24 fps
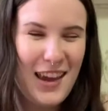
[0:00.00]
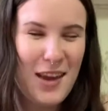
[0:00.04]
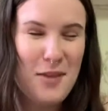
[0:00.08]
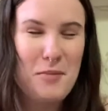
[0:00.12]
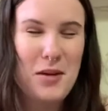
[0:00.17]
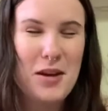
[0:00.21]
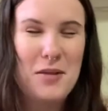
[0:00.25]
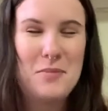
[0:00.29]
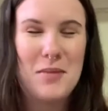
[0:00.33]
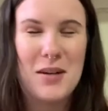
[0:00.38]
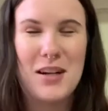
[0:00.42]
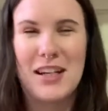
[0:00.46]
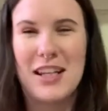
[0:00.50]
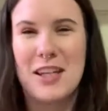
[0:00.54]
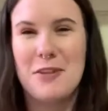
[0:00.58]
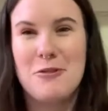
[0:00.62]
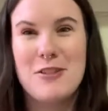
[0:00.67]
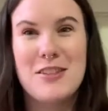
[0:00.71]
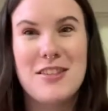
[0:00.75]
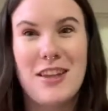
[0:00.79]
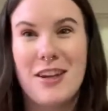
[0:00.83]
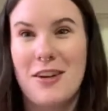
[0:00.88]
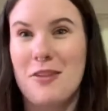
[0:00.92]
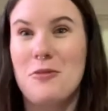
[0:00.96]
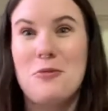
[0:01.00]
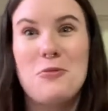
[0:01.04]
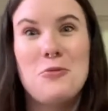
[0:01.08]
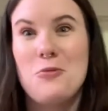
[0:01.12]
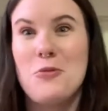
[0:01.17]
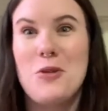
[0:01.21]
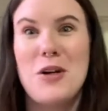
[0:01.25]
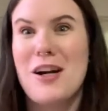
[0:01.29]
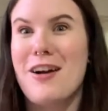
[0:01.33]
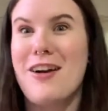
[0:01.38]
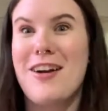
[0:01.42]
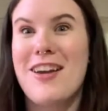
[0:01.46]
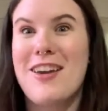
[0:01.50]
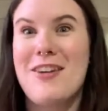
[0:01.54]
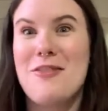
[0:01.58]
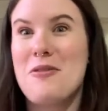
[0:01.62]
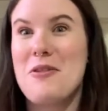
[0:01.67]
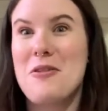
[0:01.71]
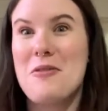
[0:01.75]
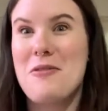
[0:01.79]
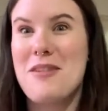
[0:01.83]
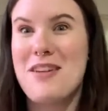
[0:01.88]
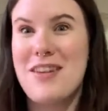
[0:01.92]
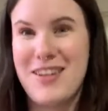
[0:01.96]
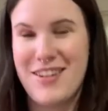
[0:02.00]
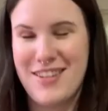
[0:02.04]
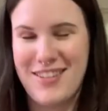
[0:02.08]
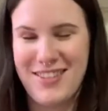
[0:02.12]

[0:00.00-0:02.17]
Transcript: and my body was like, what are you doing?